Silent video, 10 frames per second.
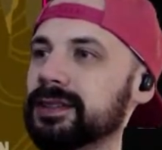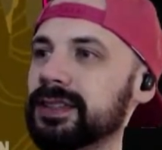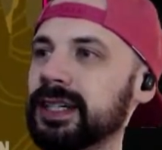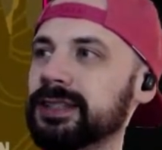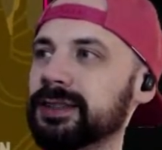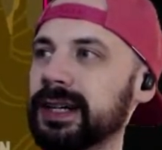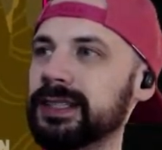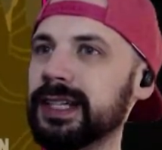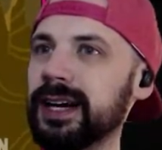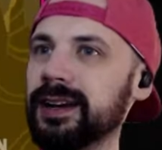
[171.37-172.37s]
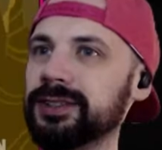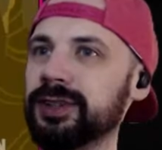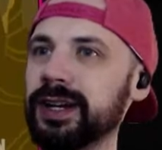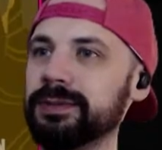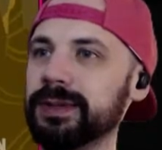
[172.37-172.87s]
And do I dare
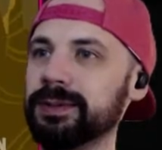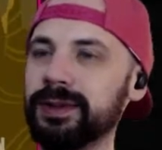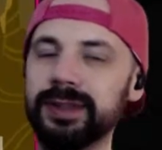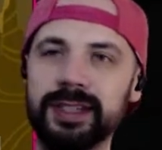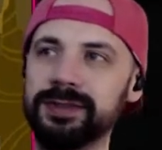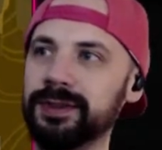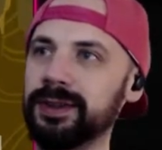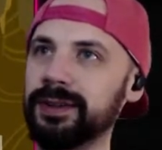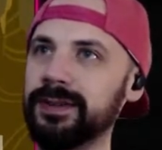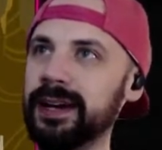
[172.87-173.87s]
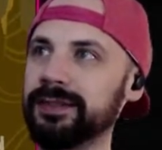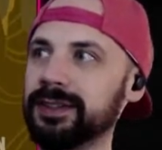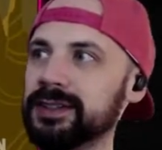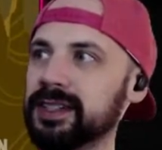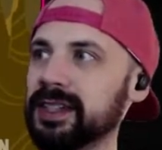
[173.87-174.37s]
try and re-roll this for a 5 or
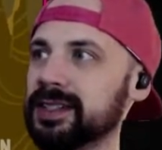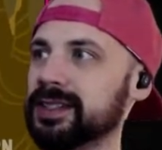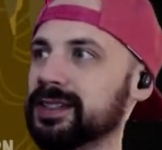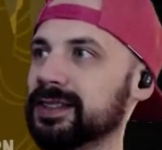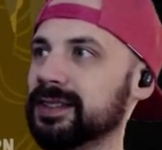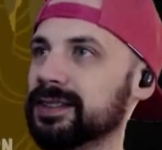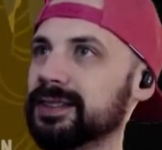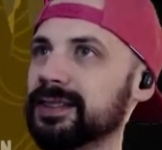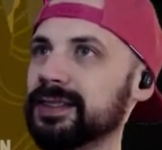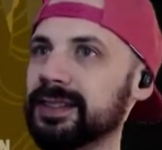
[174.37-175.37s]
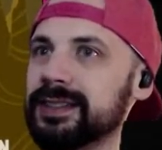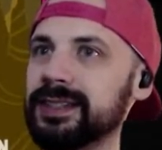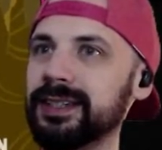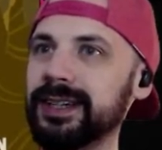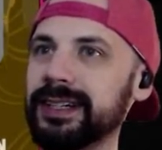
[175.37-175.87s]
a 6? Let's
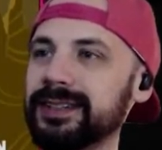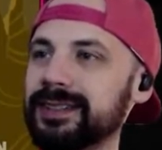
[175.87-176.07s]
do it.